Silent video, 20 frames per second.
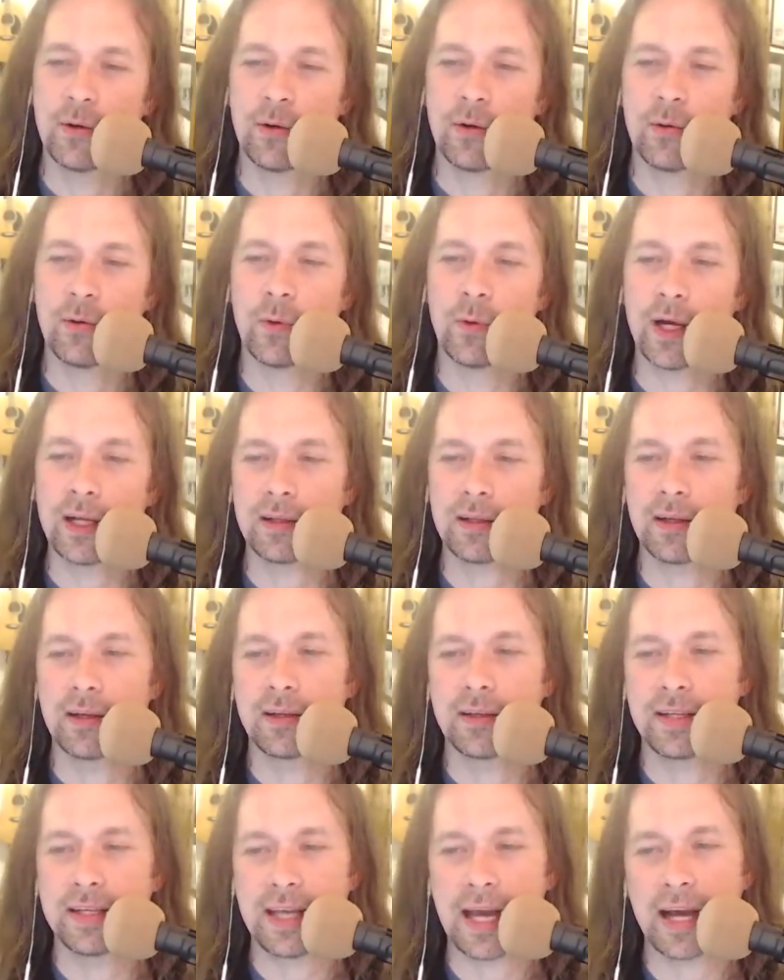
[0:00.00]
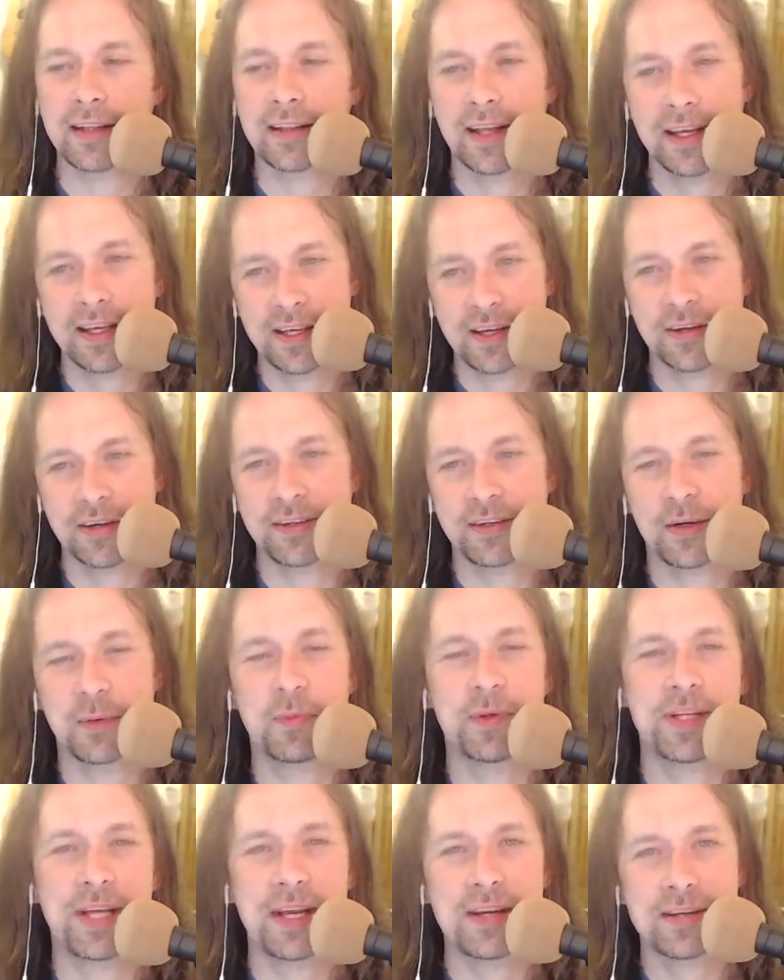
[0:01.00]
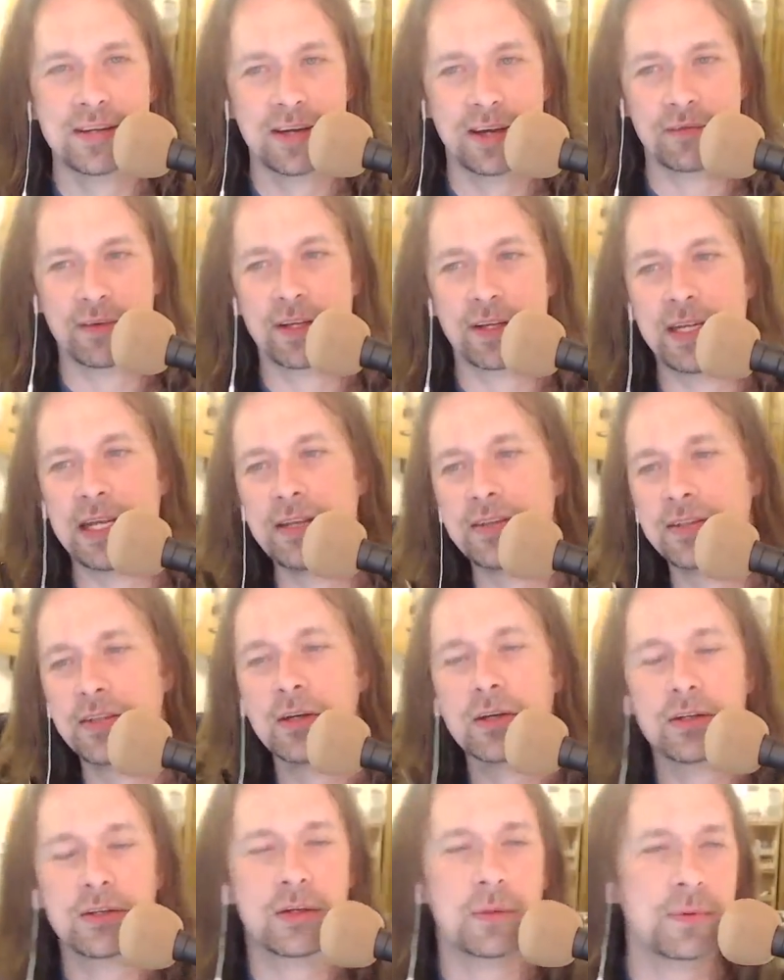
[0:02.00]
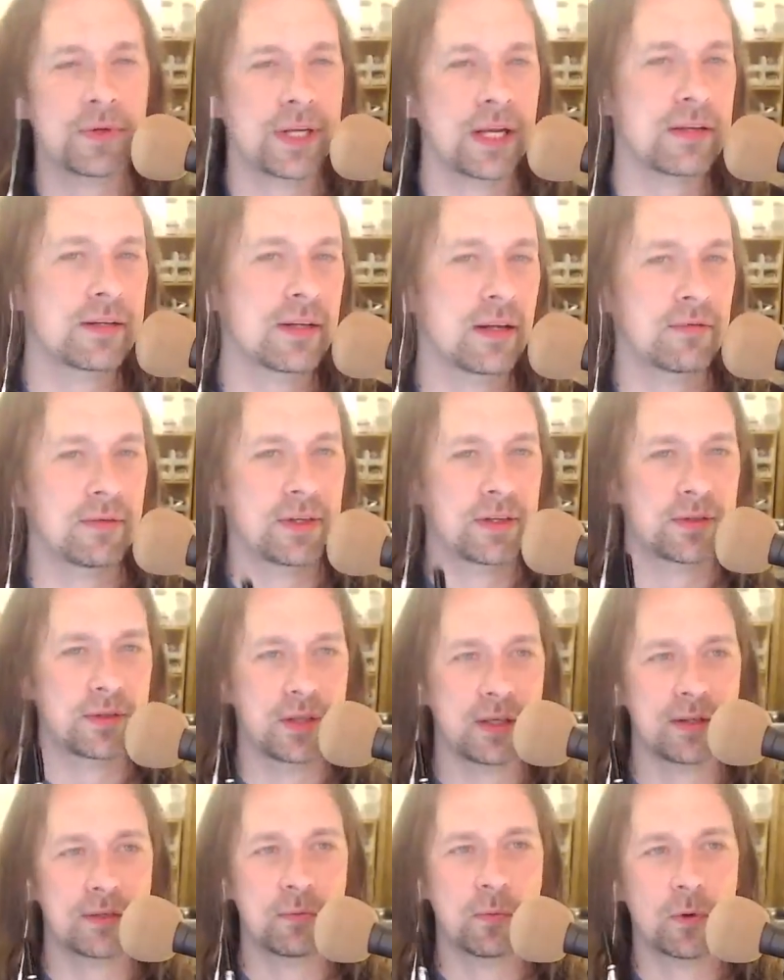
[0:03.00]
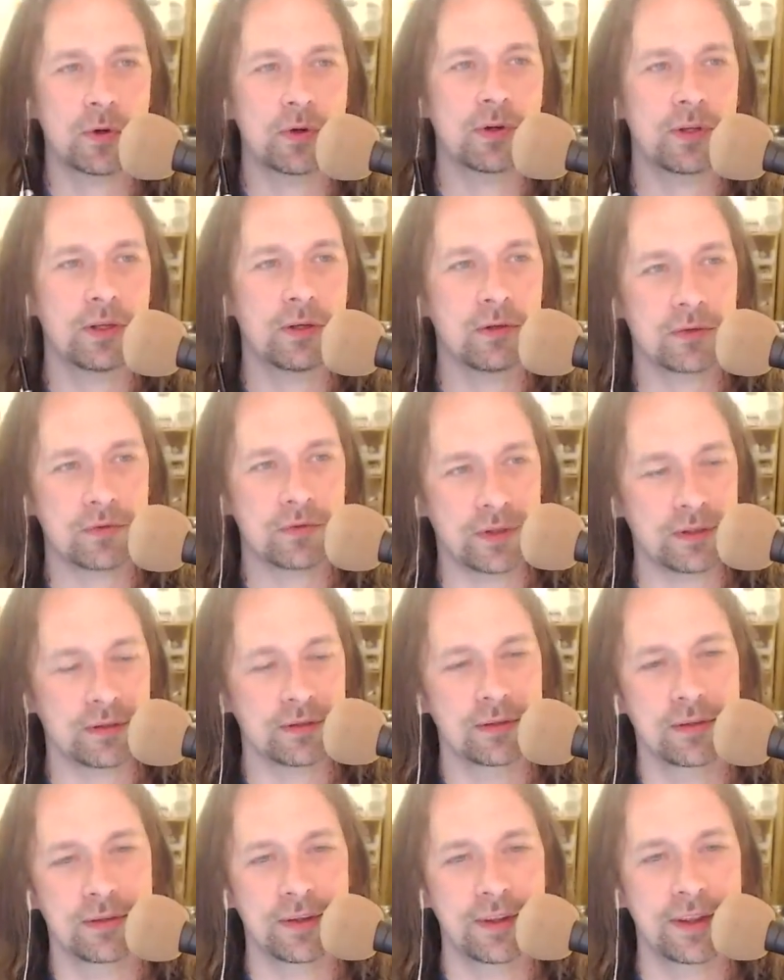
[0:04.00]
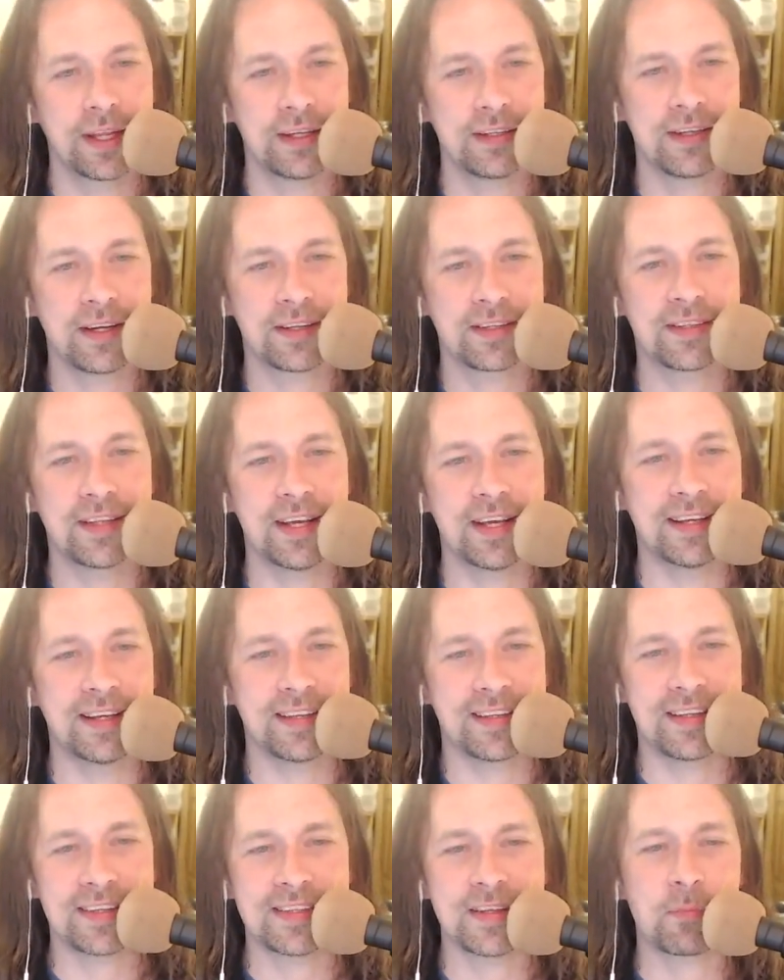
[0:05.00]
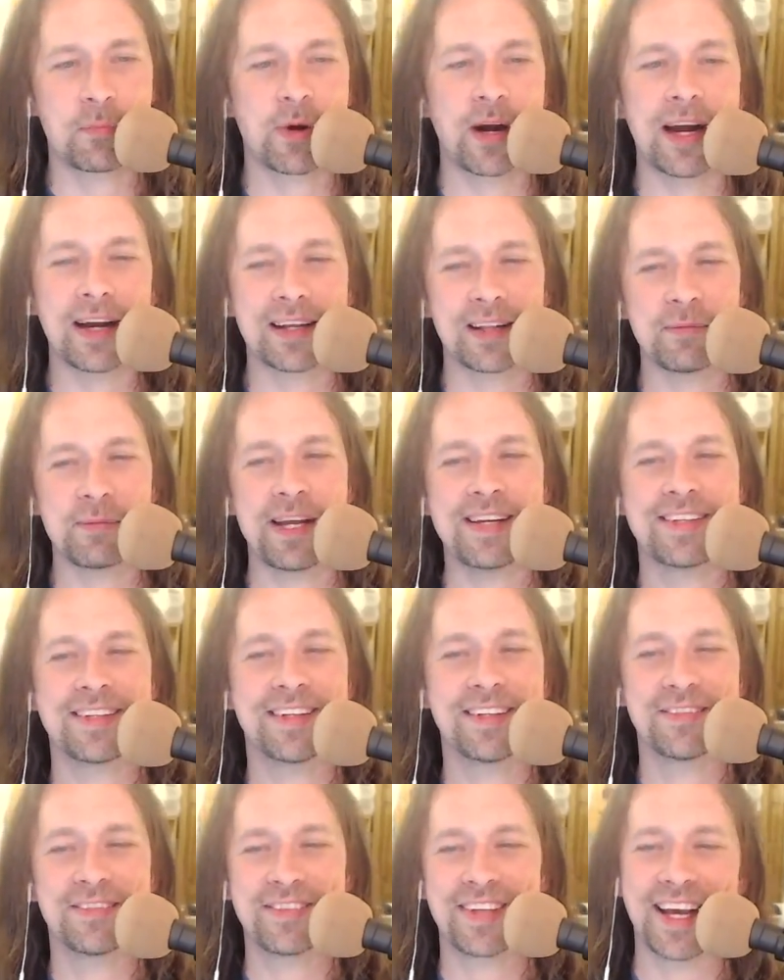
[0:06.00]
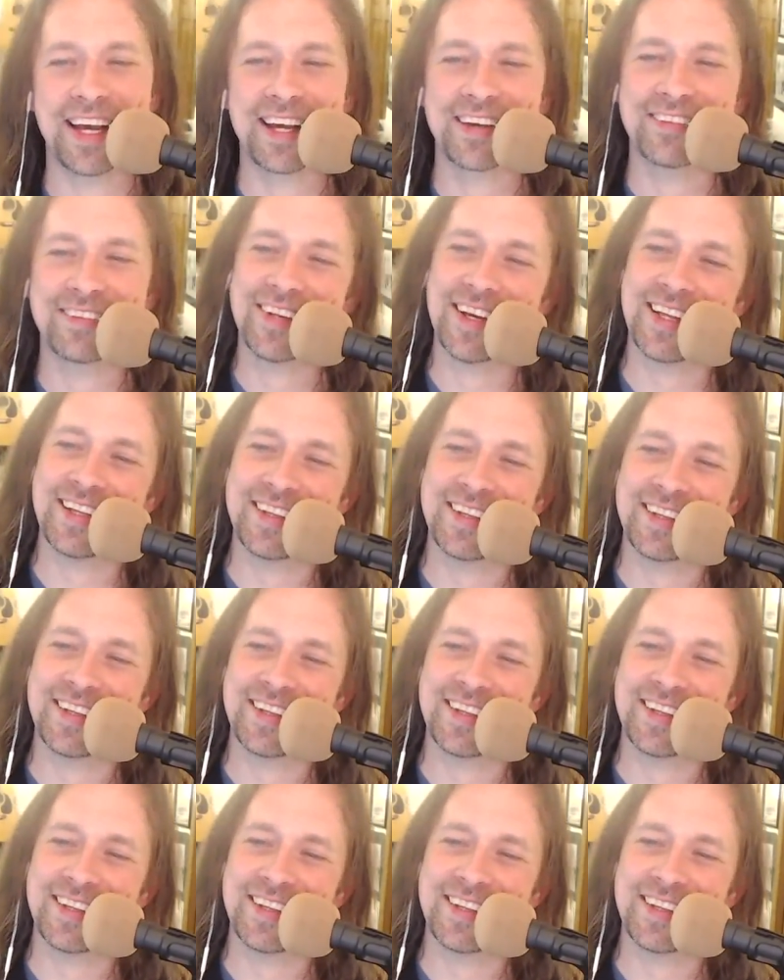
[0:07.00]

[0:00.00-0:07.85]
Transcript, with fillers: Well, I like your interpretation of it. Is your interpretation of it is, is more useful than just just the proclamation of like, well,